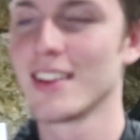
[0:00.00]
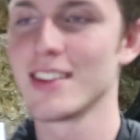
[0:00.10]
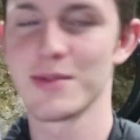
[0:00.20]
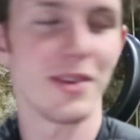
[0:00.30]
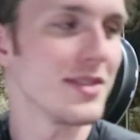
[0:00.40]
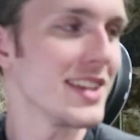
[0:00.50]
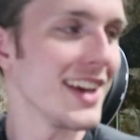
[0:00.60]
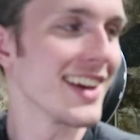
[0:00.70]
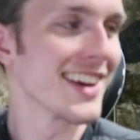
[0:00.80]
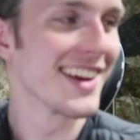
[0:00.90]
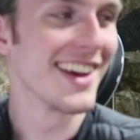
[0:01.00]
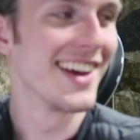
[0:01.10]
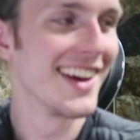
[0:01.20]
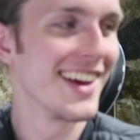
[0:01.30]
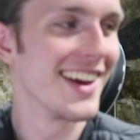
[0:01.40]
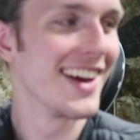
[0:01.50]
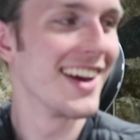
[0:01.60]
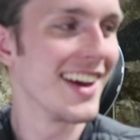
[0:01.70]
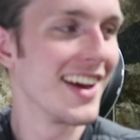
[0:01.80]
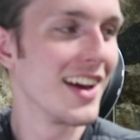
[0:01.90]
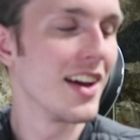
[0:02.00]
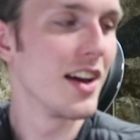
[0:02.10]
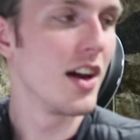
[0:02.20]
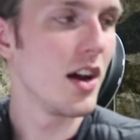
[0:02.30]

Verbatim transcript: That's what I was saying. No, like you do follow through.